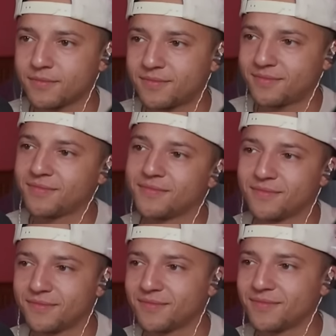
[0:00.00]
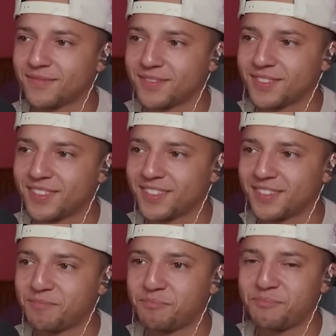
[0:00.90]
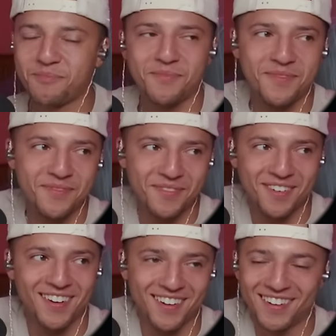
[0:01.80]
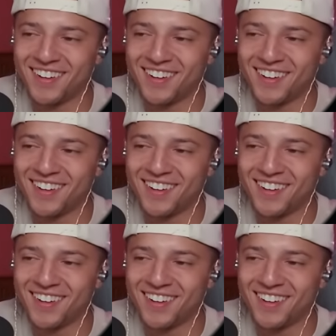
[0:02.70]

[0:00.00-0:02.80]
[no speech]